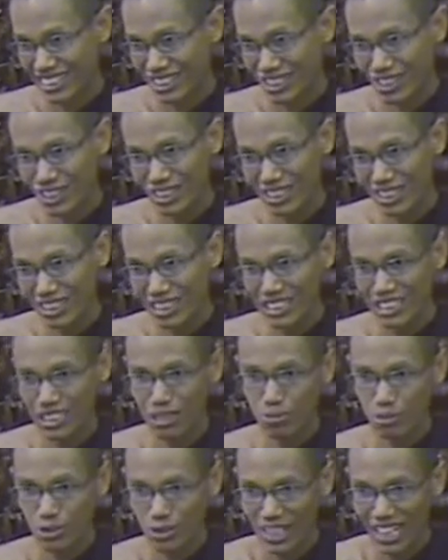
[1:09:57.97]
So in the
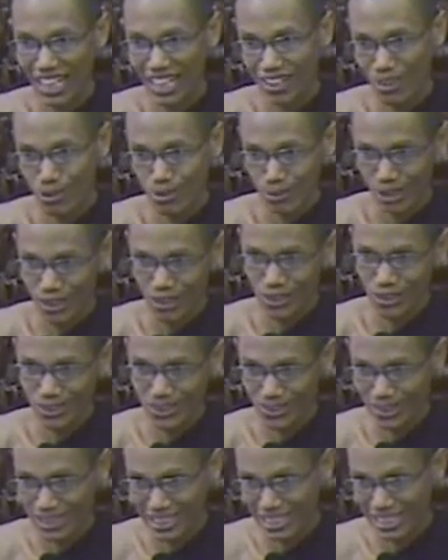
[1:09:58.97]
same way, aloba
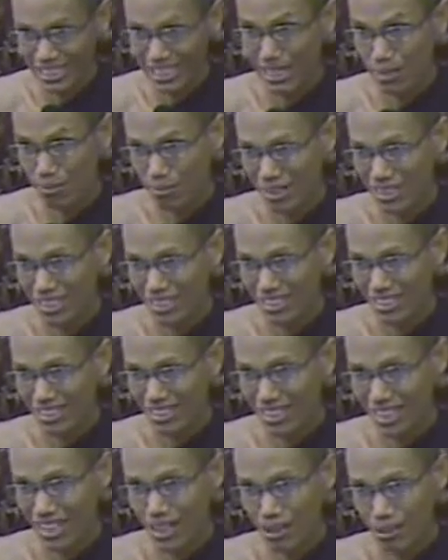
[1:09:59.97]
also the same.
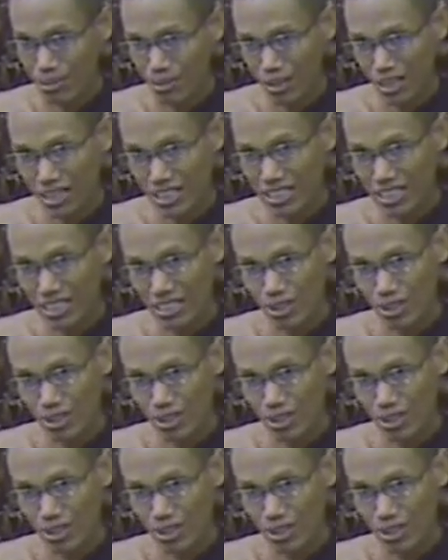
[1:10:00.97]
Aloba